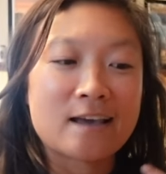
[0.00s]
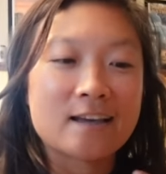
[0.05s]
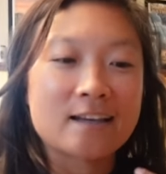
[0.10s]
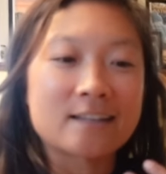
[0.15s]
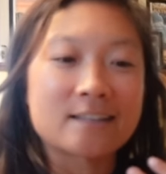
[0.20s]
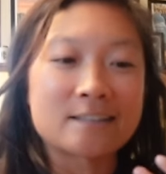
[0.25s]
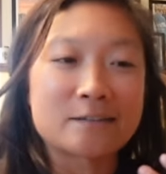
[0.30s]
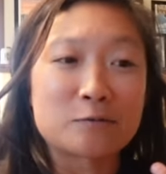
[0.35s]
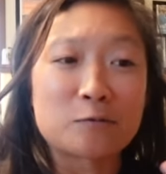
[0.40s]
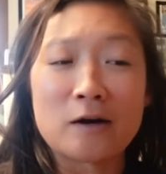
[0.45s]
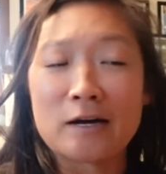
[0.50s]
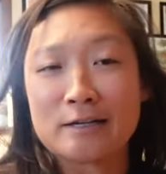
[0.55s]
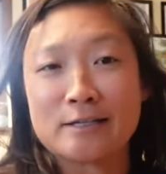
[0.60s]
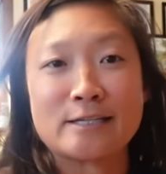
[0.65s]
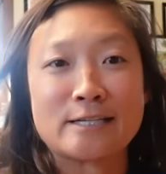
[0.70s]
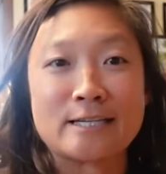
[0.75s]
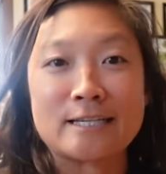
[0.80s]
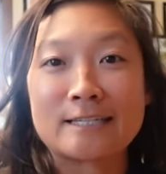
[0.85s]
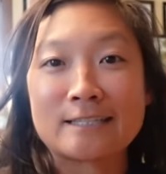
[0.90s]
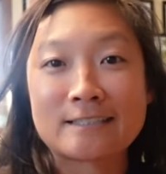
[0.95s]
and
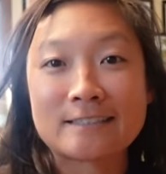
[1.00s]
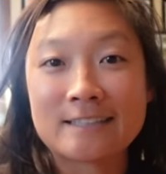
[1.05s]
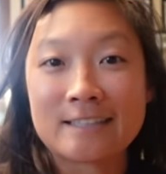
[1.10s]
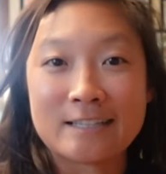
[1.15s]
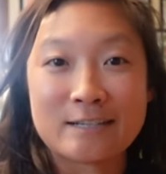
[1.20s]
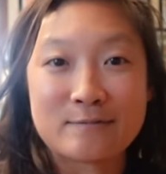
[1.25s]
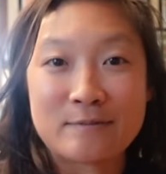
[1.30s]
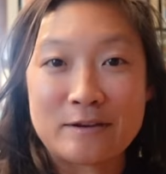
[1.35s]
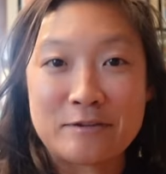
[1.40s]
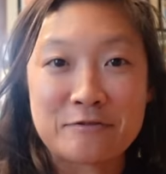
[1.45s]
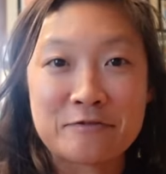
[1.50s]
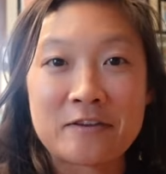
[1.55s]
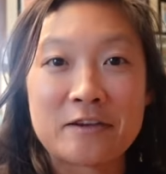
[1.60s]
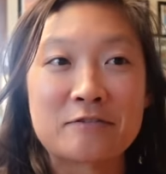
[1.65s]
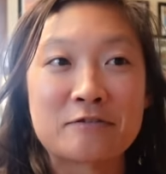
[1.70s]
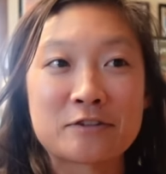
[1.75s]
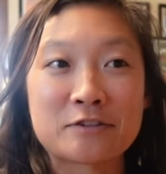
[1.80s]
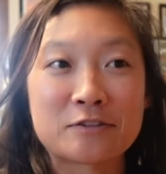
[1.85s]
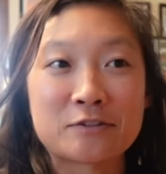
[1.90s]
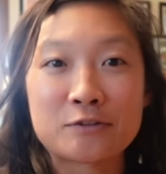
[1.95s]
watching like my
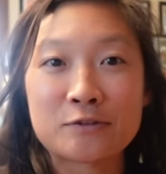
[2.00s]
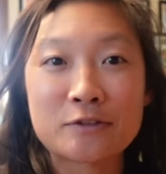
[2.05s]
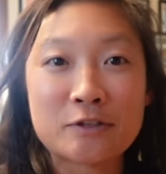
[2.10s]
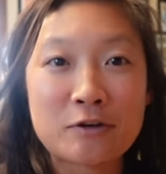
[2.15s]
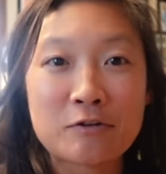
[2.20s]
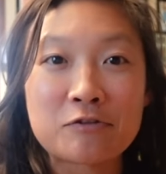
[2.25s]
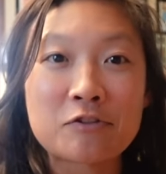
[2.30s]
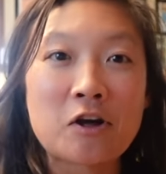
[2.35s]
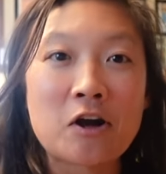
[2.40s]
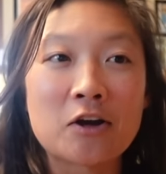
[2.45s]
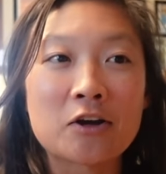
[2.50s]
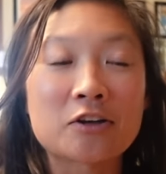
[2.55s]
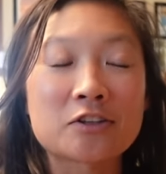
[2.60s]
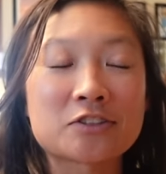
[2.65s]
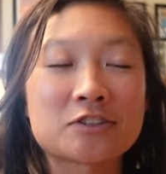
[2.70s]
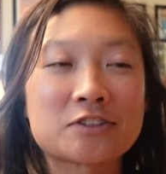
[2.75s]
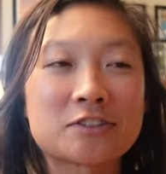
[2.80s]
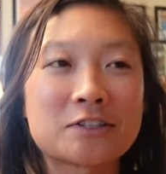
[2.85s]
favorite studio vloggers,